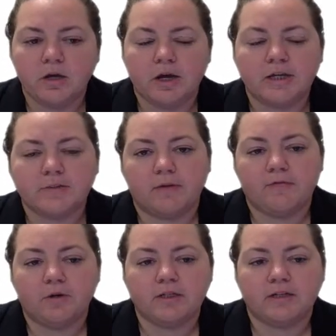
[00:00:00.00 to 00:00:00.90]
As we had
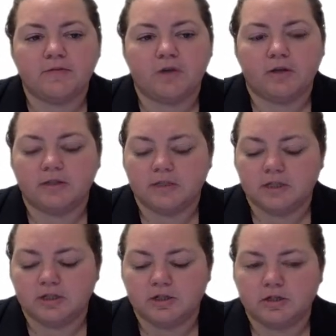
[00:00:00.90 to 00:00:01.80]
14
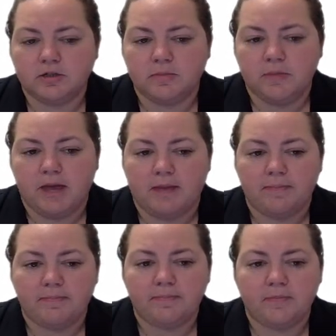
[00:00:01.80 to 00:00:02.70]
volunteer men,
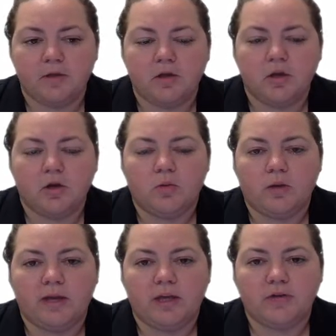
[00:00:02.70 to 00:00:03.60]
we
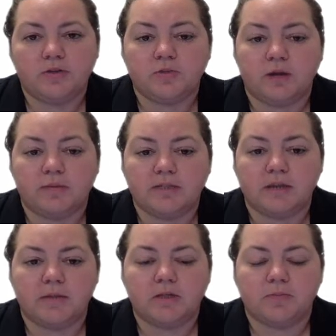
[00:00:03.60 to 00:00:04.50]
used random
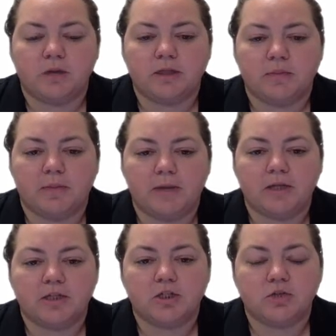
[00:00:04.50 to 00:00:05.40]
assignment to break them up
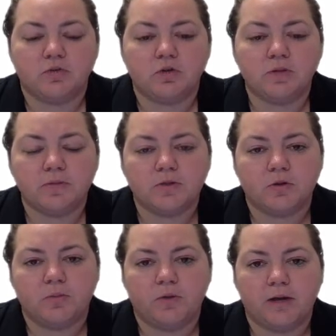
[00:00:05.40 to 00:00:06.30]
into two groups.
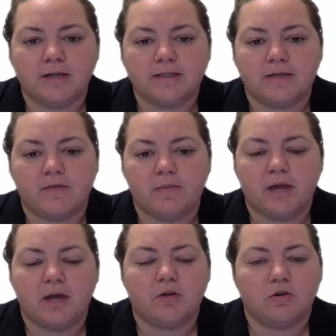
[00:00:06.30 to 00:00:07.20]
Group 1 has 7
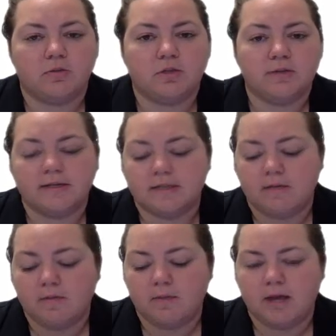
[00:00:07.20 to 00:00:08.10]
men. Group 2 has
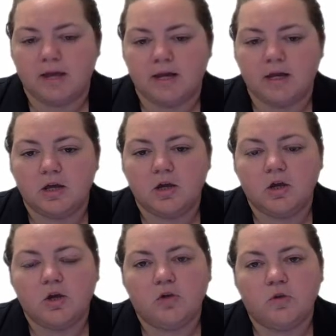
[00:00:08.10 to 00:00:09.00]
7 men.
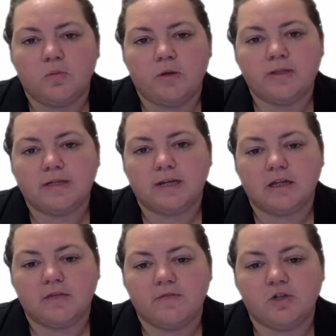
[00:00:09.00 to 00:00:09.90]
Group 1 is going to get
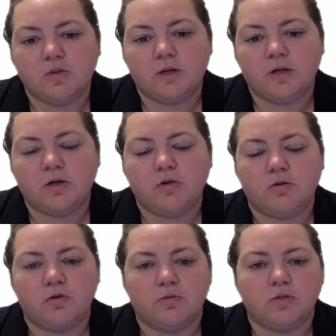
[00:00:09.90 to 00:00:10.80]
the fish oil.
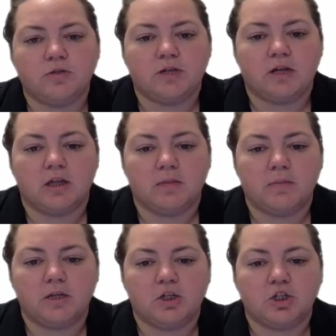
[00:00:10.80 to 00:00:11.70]
Group 2 is going to get the
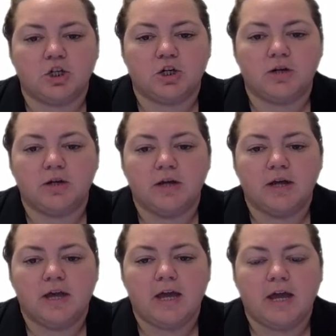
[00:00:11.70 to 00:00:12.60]
mixture.
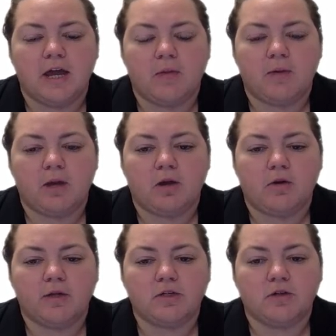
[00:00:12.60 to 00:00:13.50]
And we are
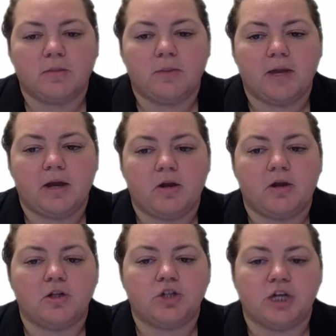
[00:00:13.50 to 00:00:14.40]
going to compare
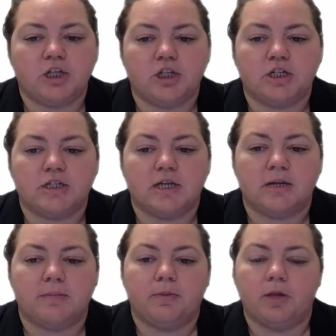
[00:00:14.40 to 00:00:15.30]
changes
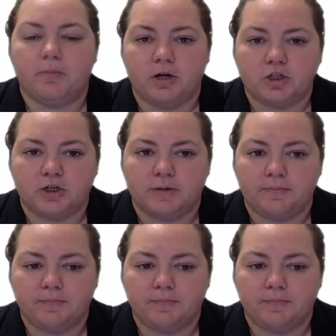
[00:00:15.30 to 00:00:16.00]
in blood pressure.